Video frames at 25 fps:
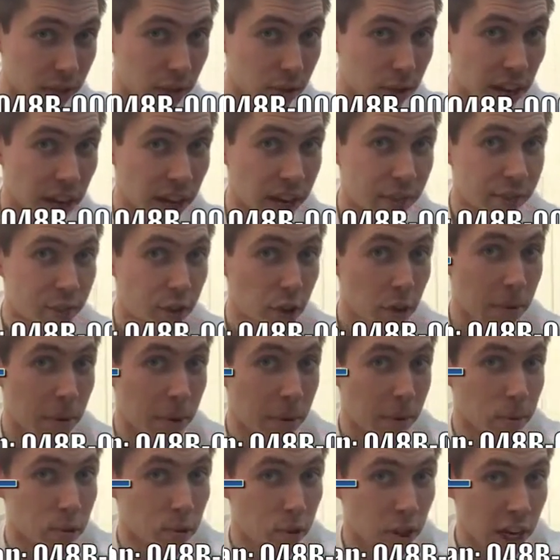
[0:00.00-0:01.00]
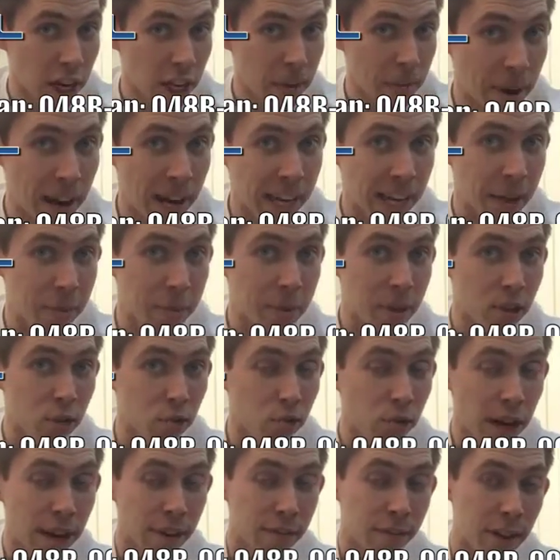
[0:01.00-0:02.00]
I've already had a few people try out and give me
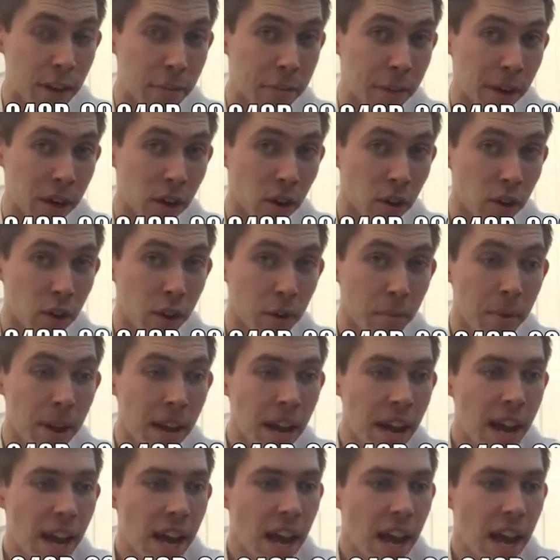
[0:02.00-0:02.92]
great feedback on them.